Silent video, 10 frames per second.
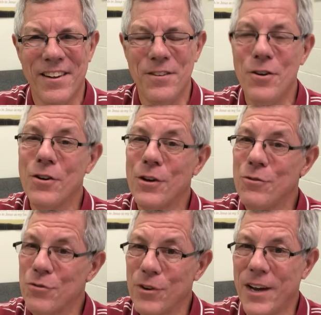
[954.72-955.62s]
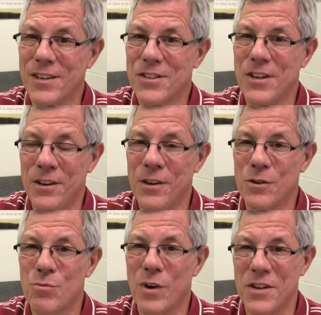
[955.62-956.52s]
You can trust in
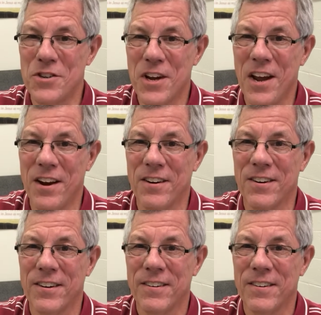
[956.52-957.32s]
His watch care